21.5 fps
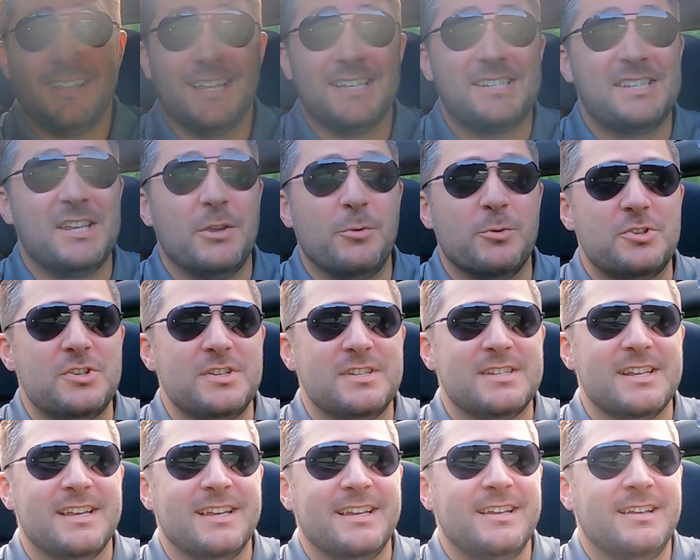Let's see what she
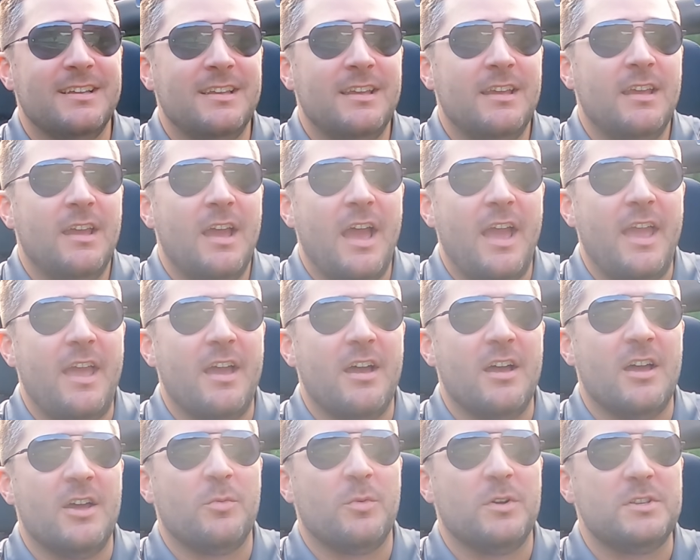said. Hey,
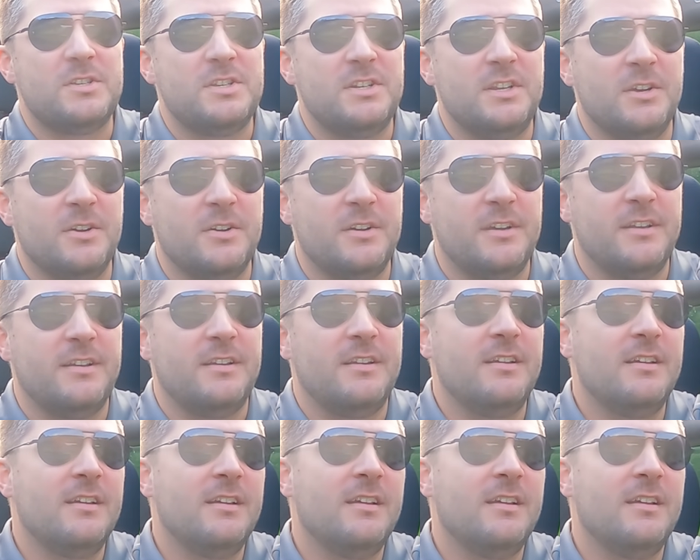hon, what you doing?